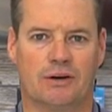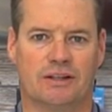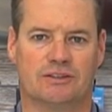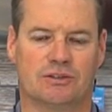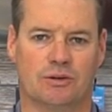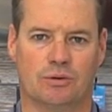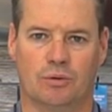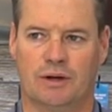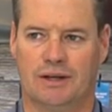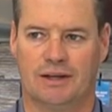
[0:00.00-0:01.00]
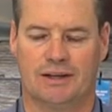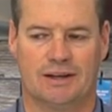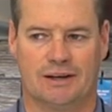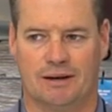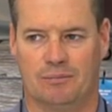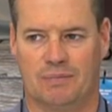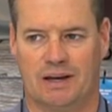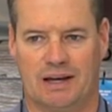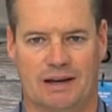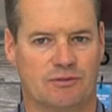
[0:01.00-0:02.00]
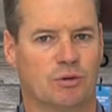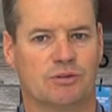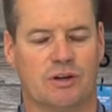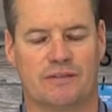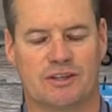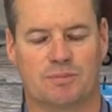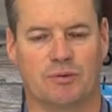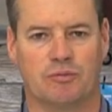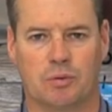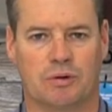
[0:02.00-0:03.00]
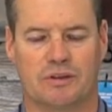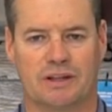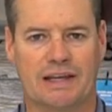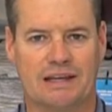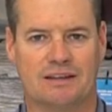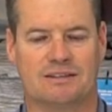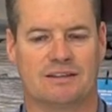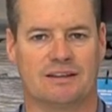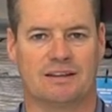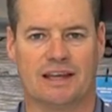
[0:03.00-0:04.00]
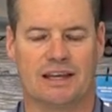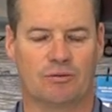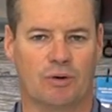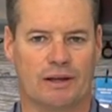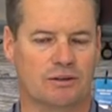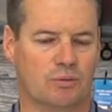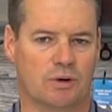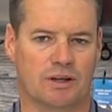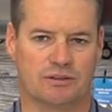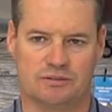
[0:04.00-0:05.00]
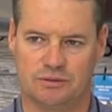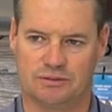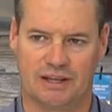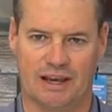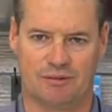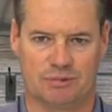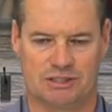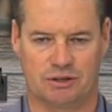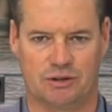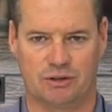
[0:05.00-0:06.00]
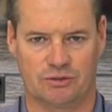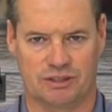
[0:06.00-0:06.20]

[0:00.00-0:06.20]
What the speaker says: And so and I've told y'all this before, the ladies, they get right to work as soon as they have materials,